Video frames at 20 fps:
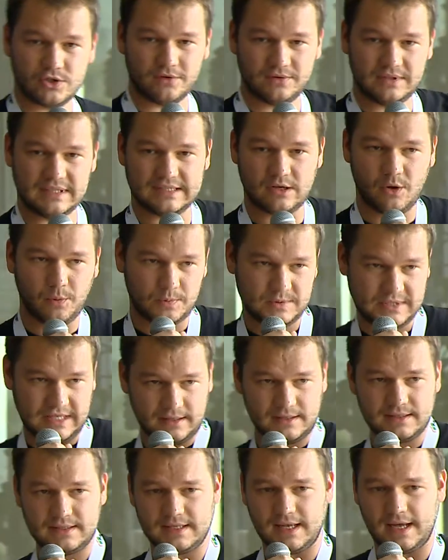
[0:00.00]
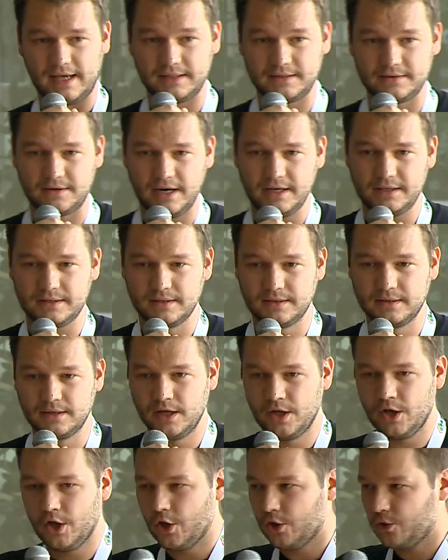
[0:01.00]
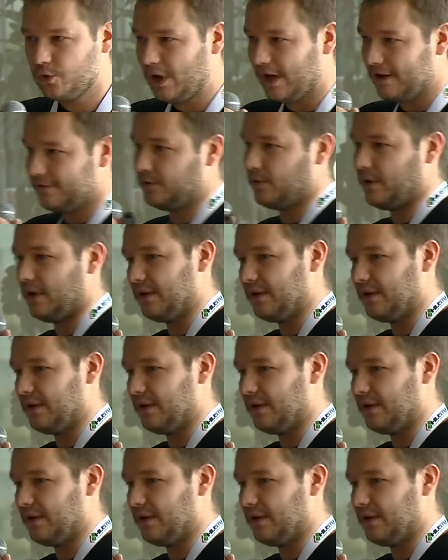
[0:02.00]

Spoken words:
of this second side, right? You have to